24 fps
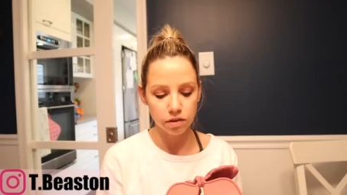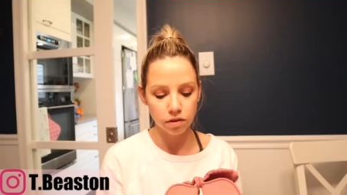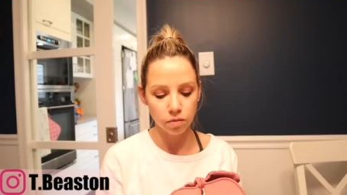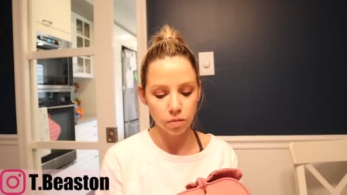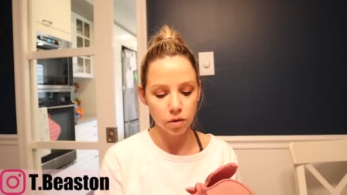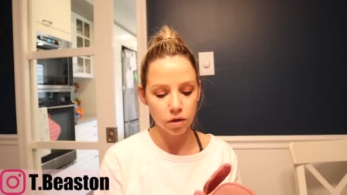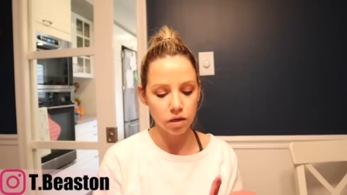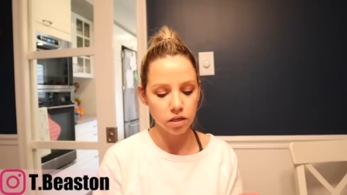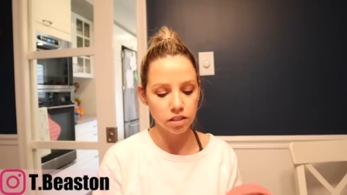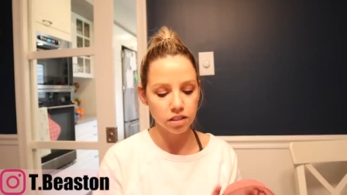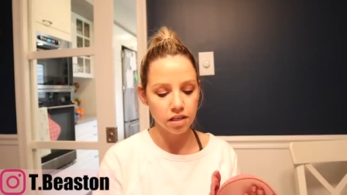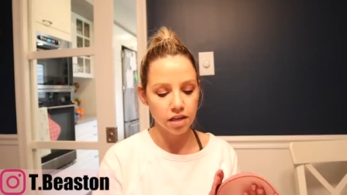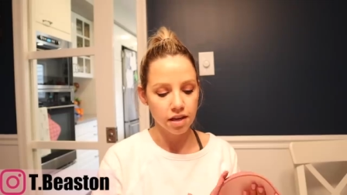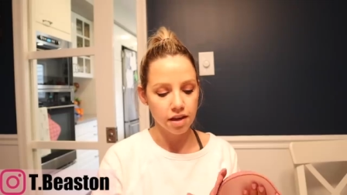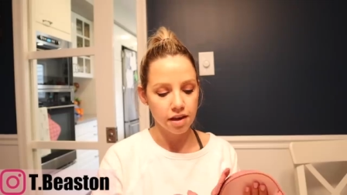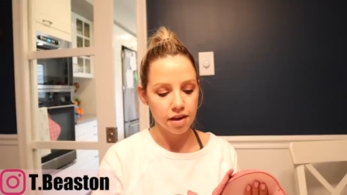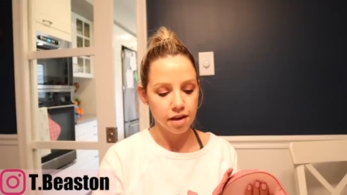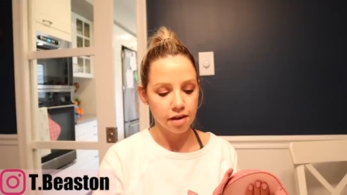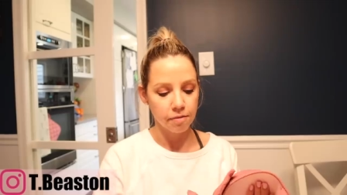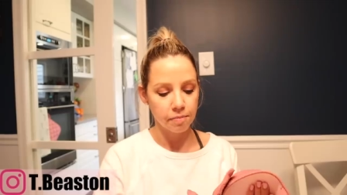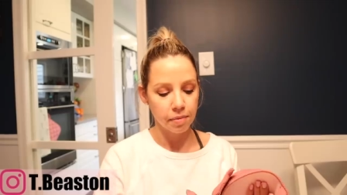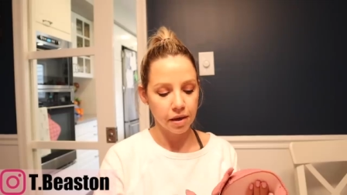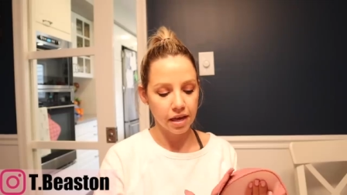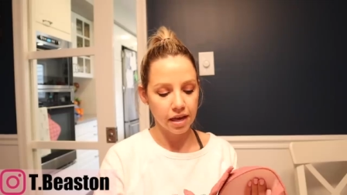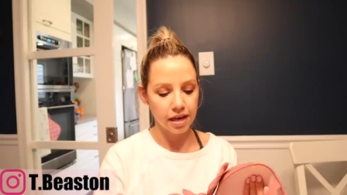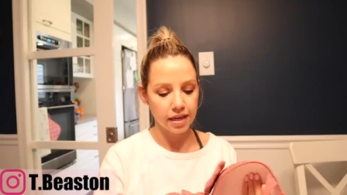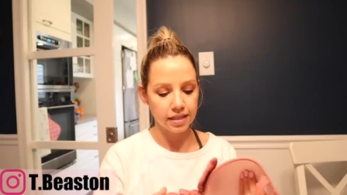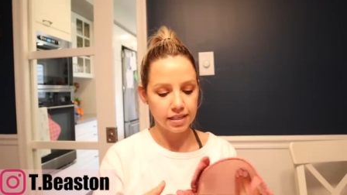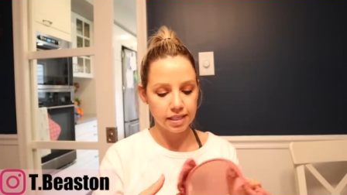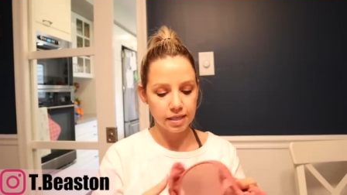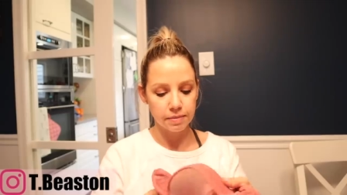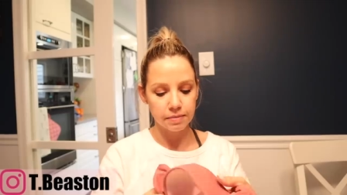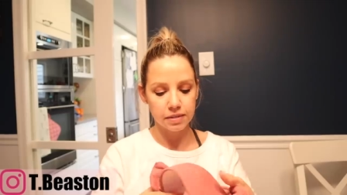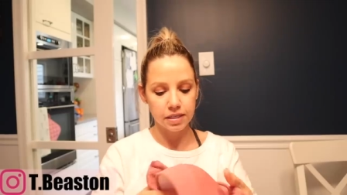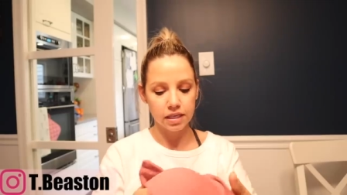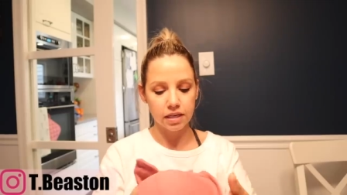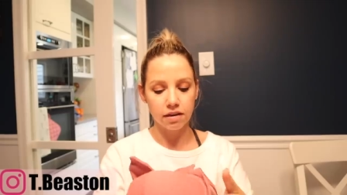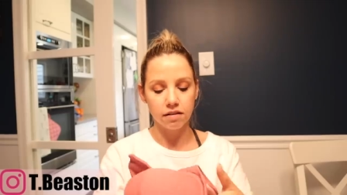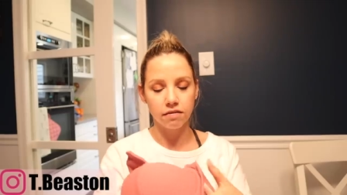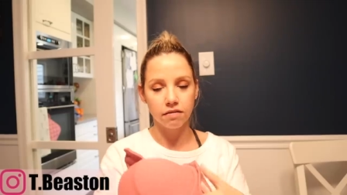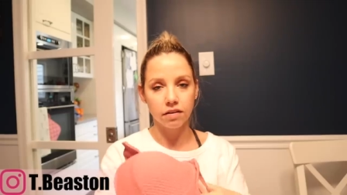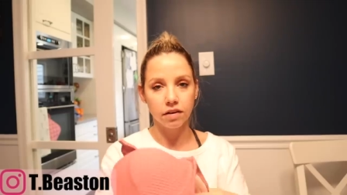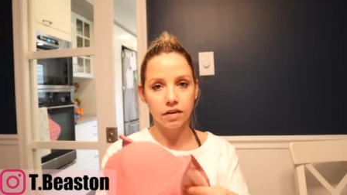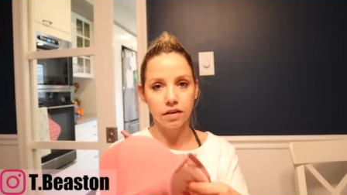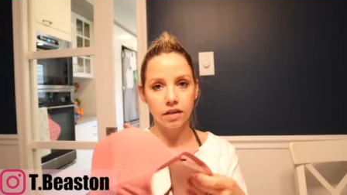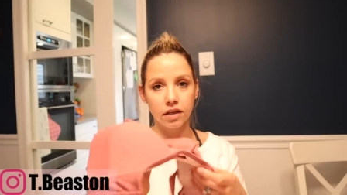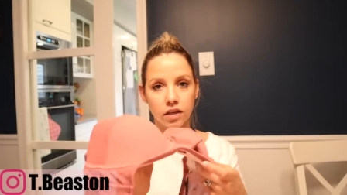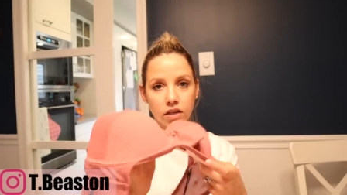in the world, but it seems like a
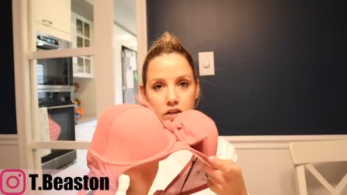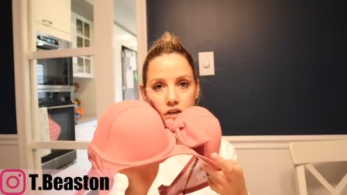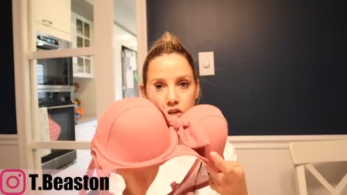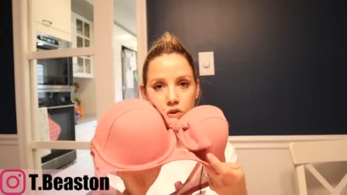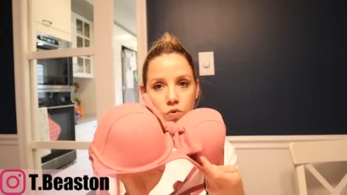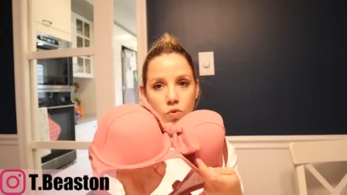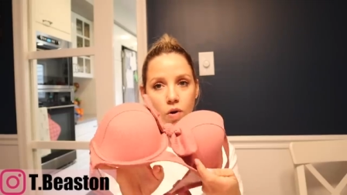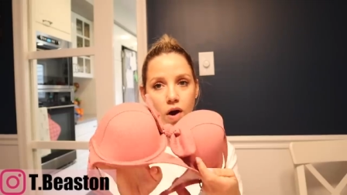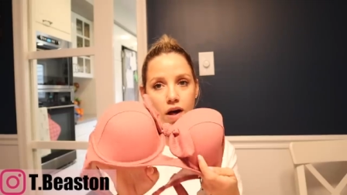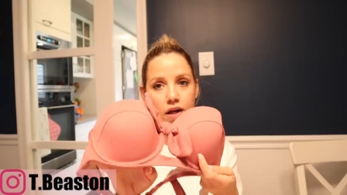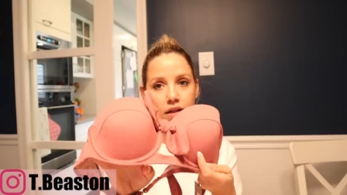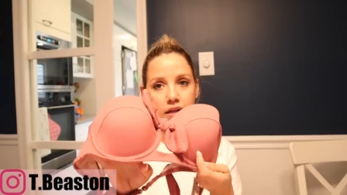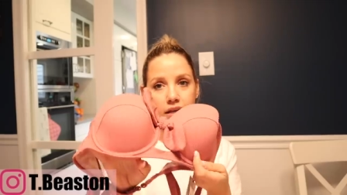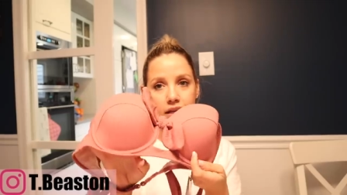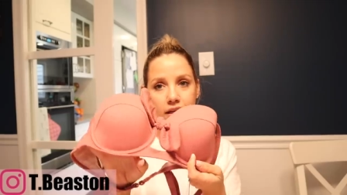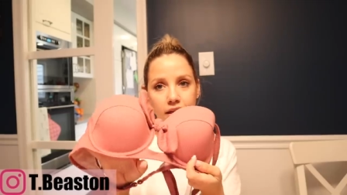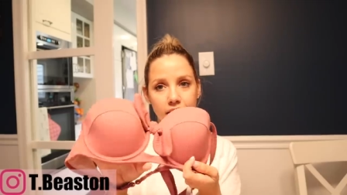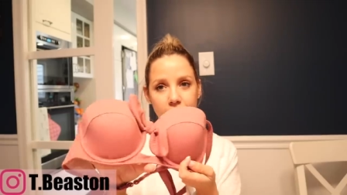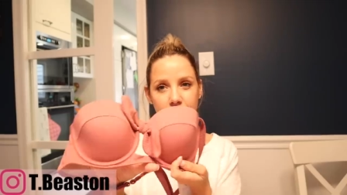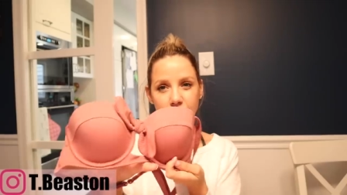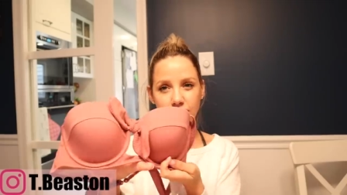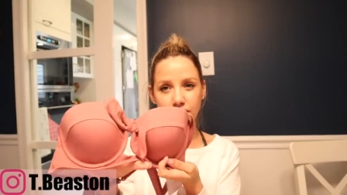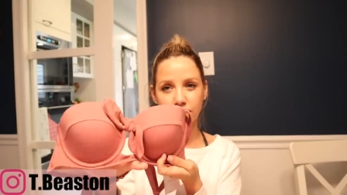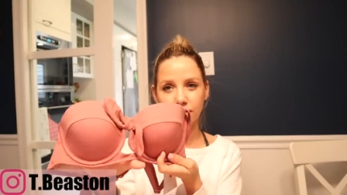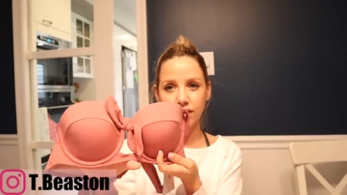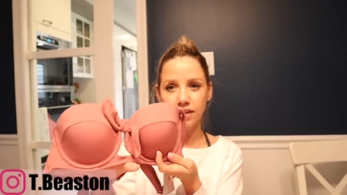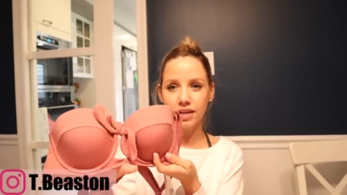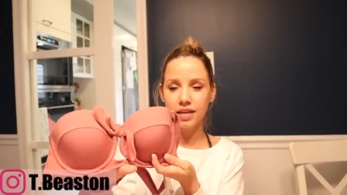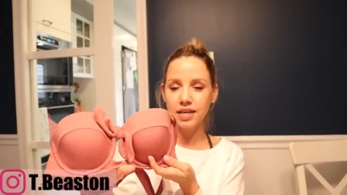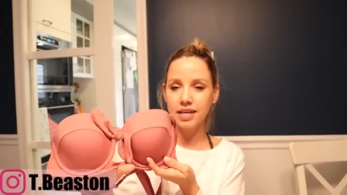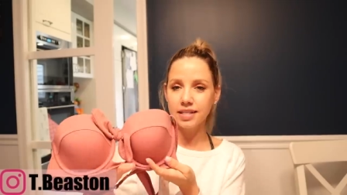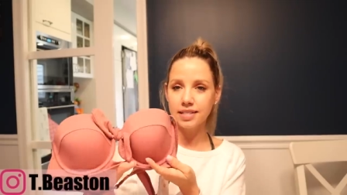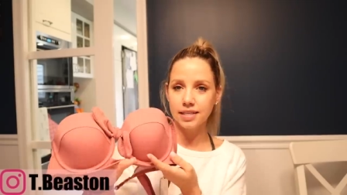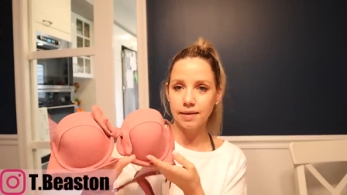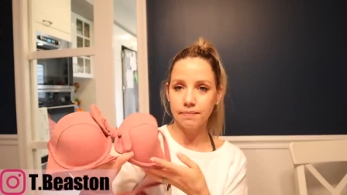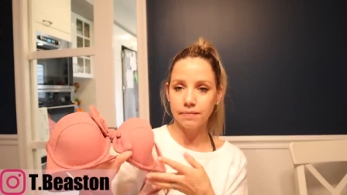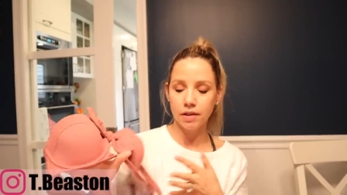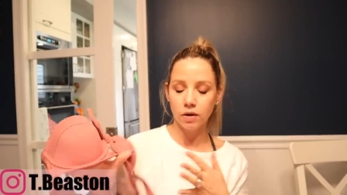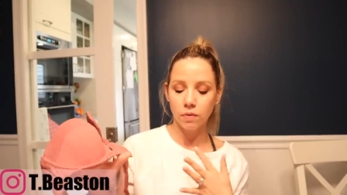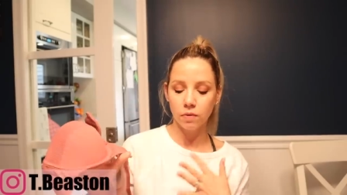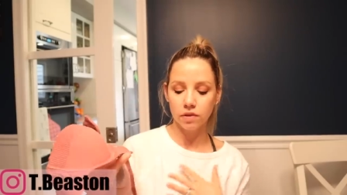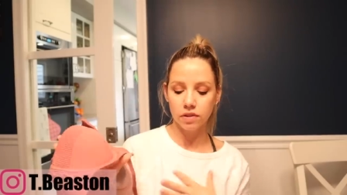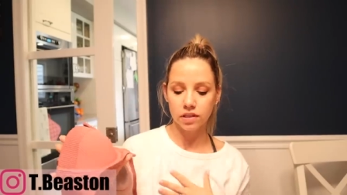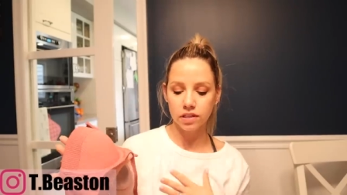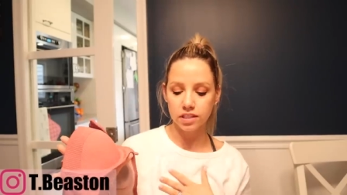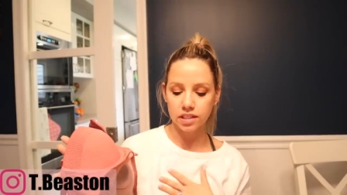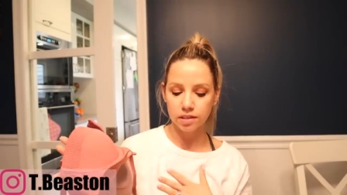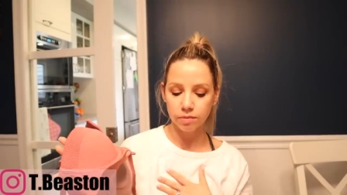really good quality and I really need something
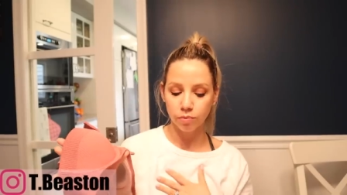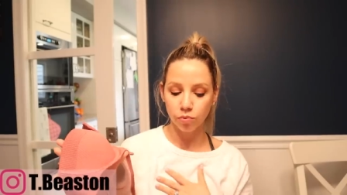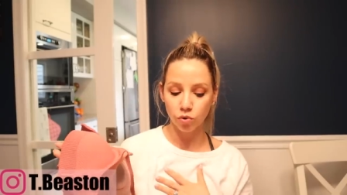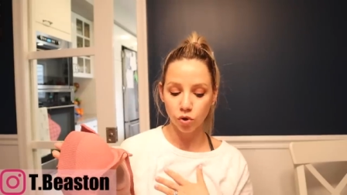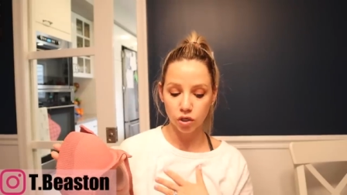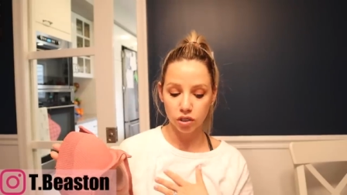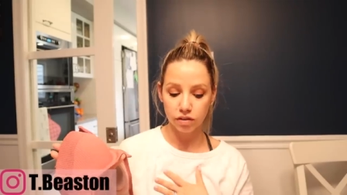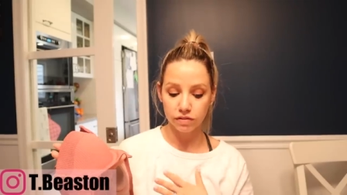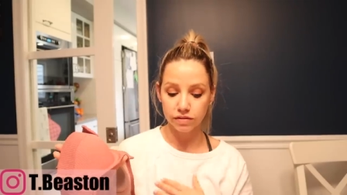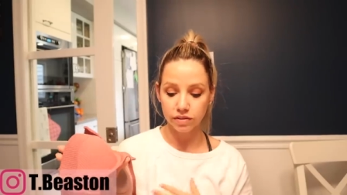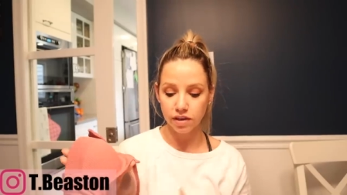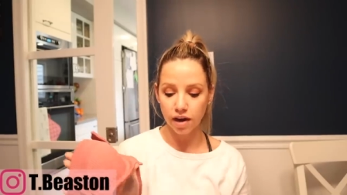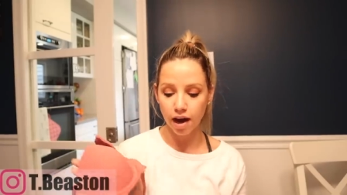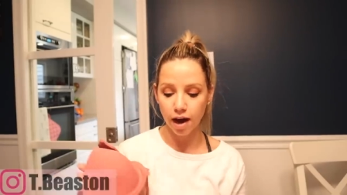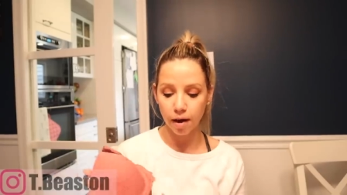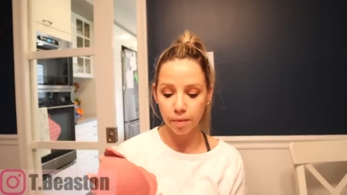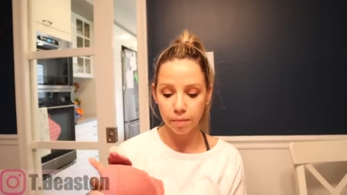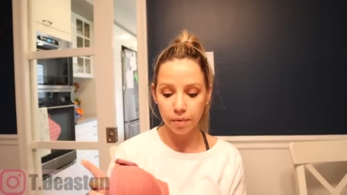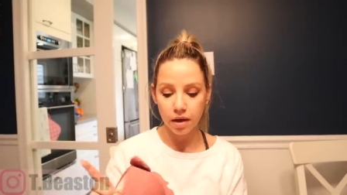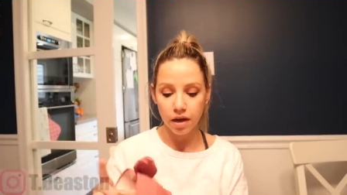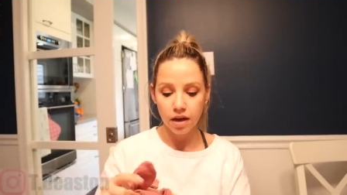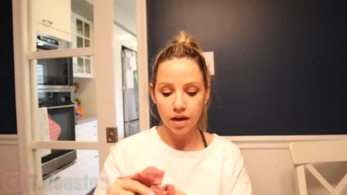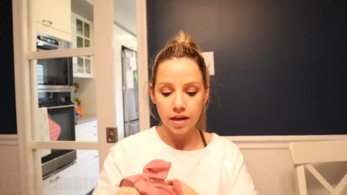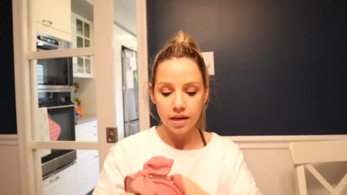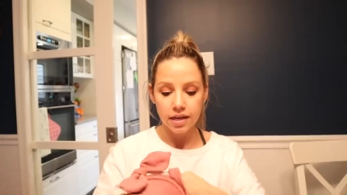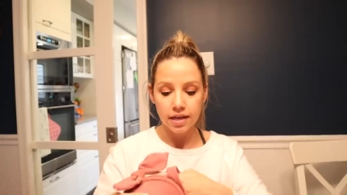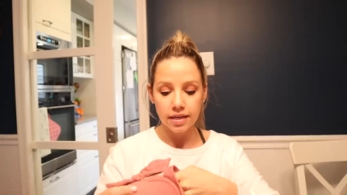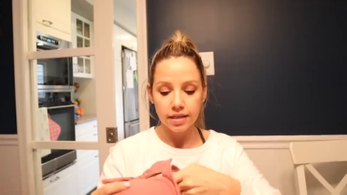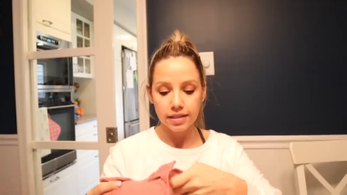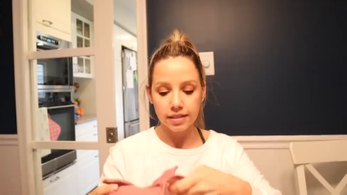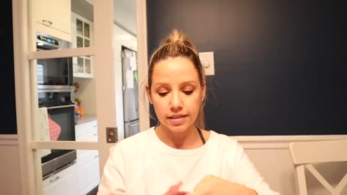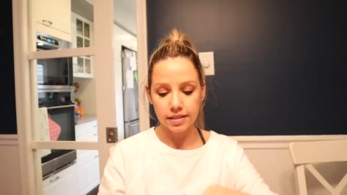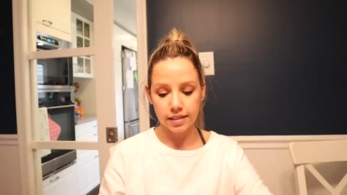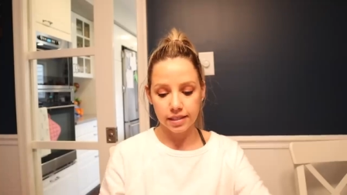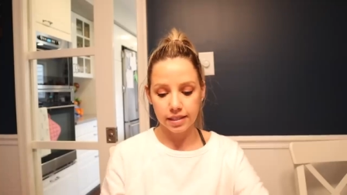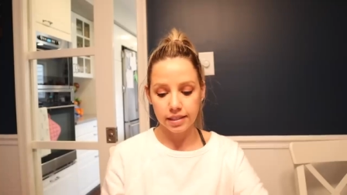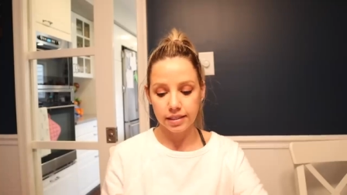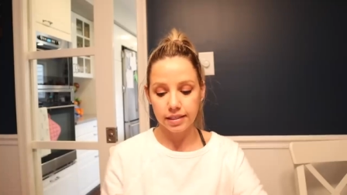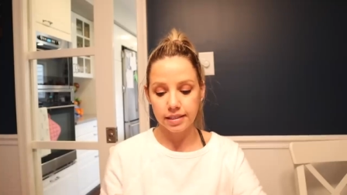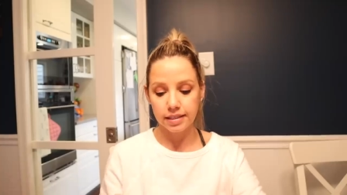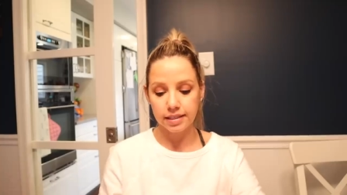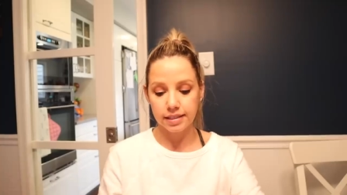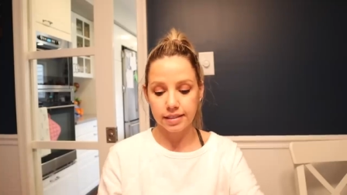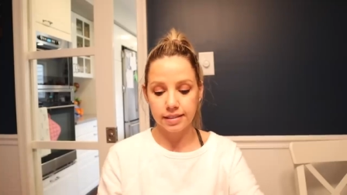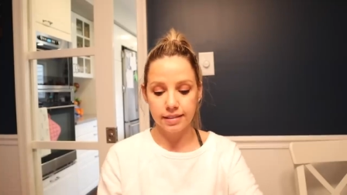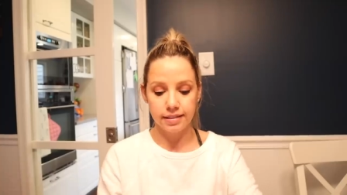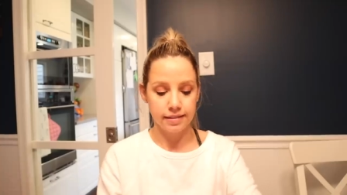with a supportive top since